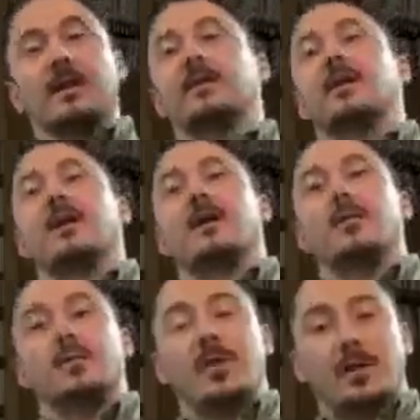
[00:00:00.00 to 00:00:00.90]
Yeah,
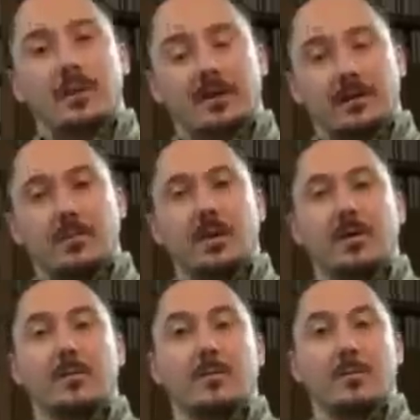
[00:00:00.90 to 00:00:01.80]
we
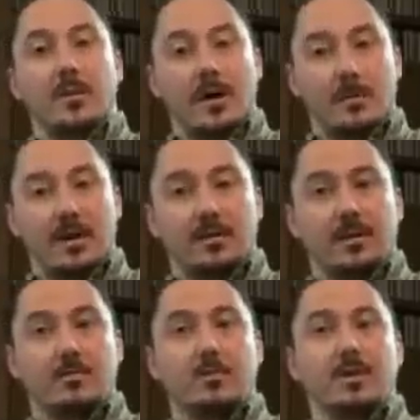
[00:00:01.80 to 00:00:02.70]

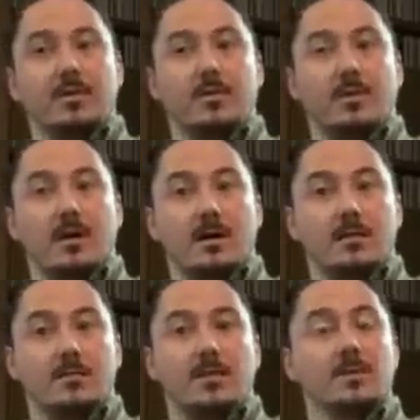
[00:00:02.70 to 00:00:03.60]
primarily
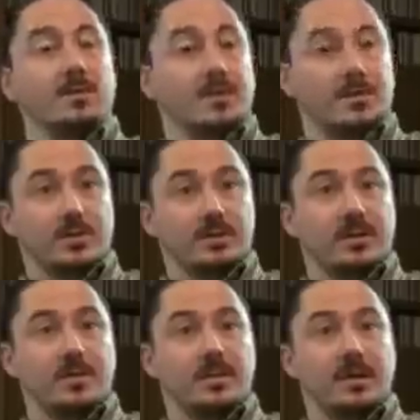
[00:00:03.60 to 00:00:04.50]
bill people's insurance
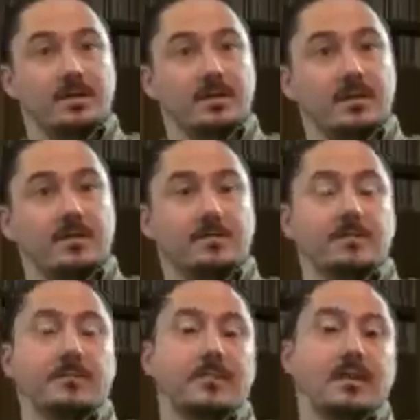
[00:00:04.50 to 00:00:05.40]
companies
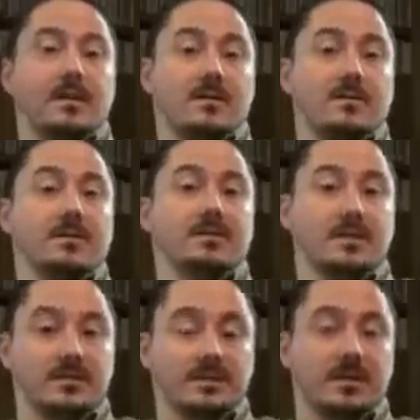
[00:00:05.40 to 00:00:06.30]
for the
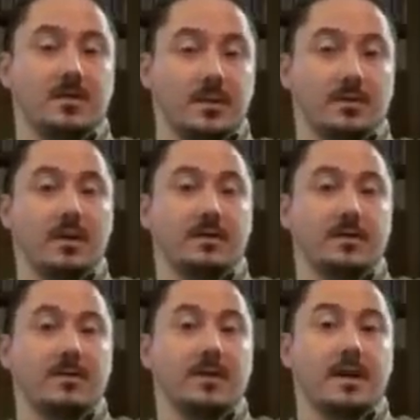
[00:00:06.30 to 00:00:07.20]
services that we
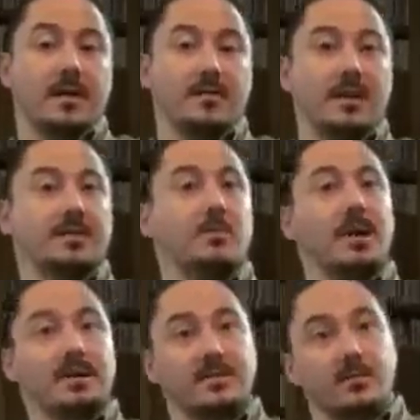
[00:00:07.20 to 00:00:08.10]
render, and that's
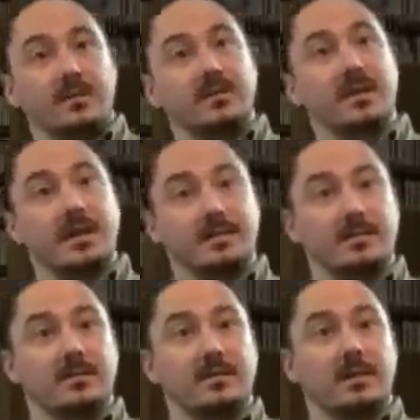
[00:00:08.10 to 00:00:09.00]
based on the
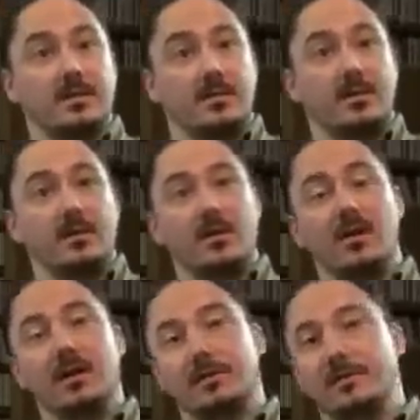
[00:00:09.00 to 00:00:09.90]
state's
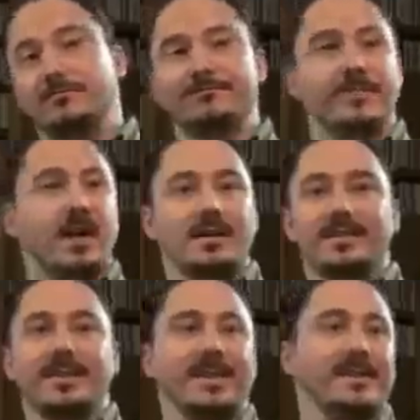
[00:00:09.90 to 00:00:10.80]
allotted
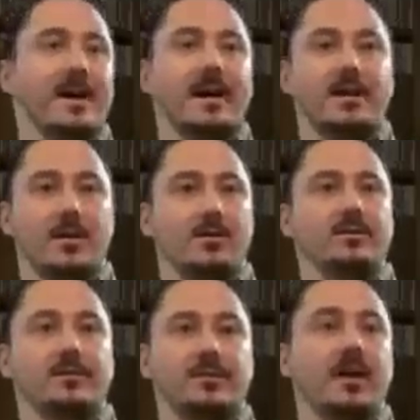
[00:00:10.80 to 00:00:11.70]
ICD-9
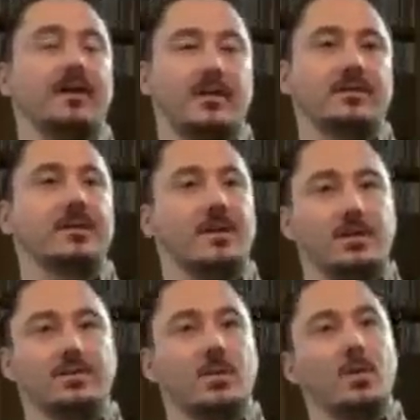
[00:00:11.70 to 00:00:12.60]
codes of diagnostic
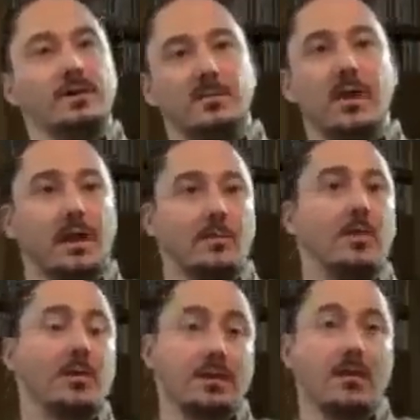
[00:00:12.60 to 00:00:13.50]
codes of what's
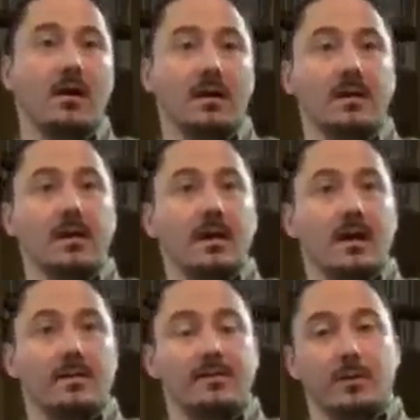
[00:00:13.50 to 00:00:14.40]
payable and not.
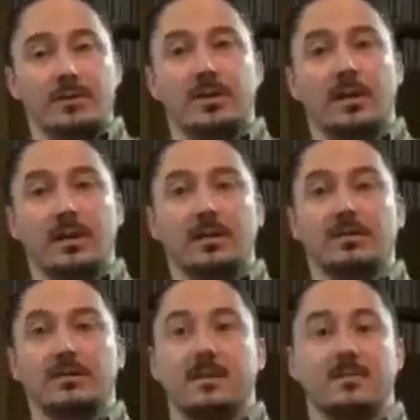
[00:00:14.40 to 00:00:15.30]
Unfortunately,
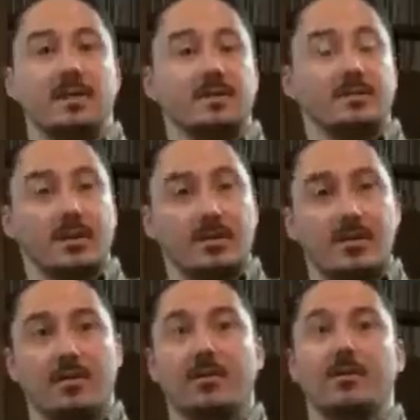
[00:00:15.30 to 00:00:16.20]
some things have
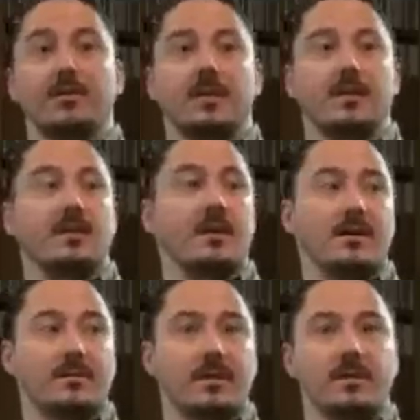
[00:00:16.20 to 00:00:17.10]
occurred in the
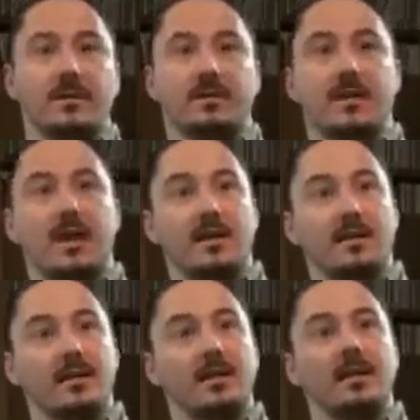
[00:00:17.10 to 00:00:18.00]
other end of the state.
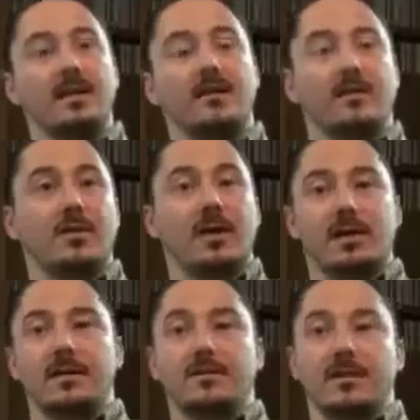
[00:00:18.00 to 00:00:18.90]
They have
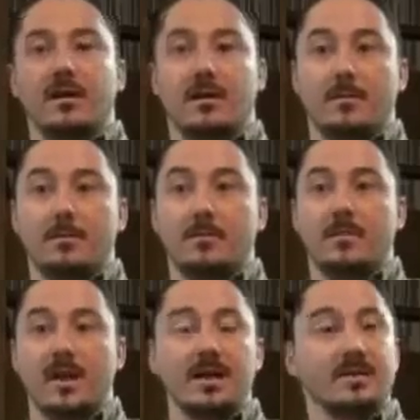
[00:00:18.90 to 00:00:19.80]
created
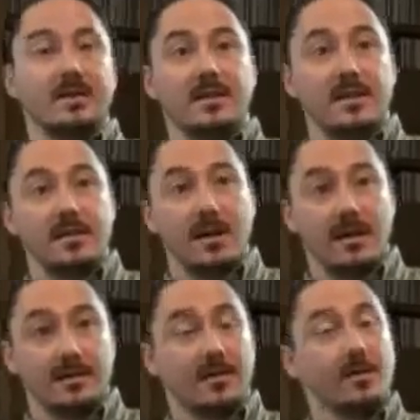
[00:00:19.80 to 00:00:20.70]
the
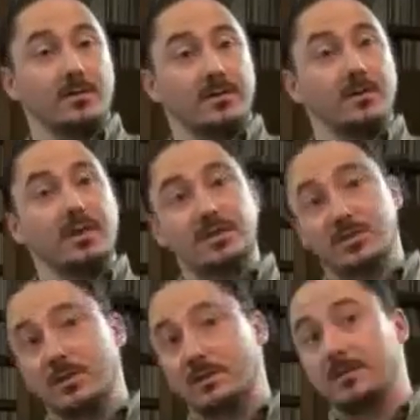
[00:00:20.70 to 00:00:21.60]
ICD-9 codes to be
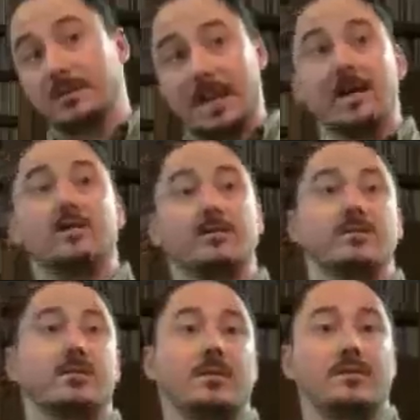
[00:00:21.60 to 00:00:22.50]
shrunk down
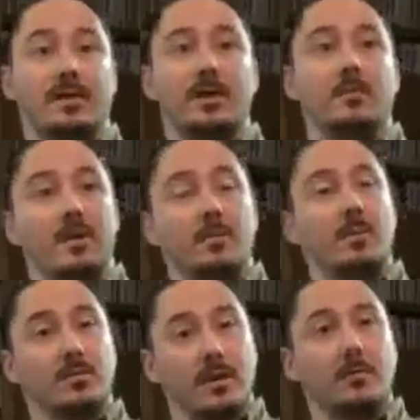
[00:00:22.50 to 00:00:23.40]
to a very
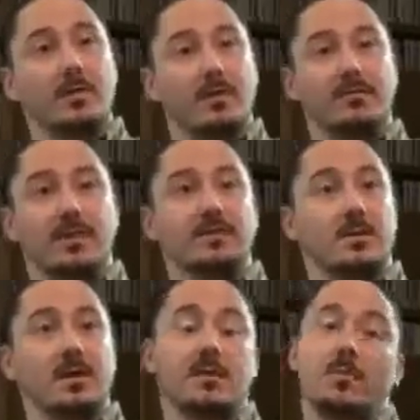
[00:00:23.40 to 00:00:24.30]
minimal number of things
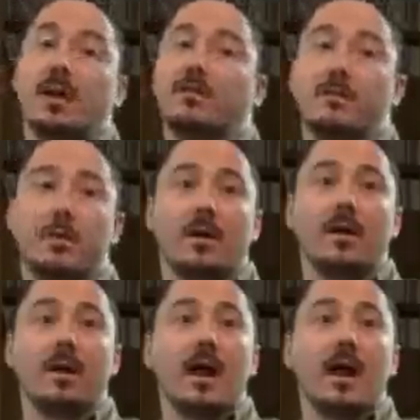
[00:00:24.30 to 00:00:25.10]
that we get paid for.